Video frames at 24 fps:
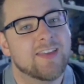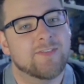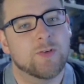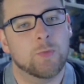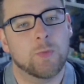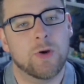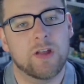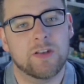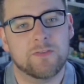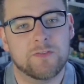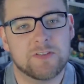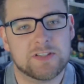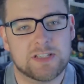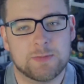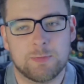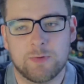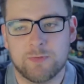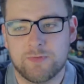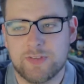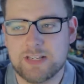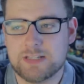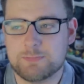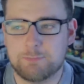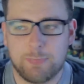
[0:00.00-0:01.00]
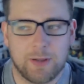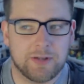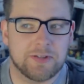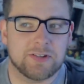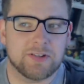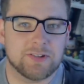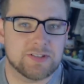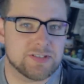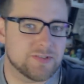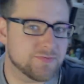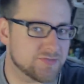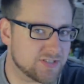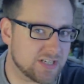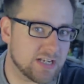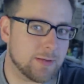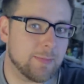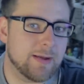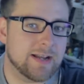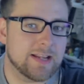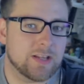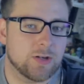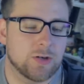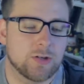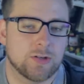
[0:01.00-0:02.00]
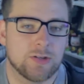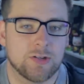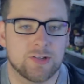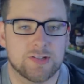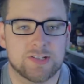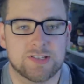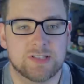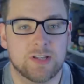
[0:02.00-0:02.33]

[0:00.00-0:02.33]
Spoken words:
if it weren't for some of these bundles of cinematic goodness.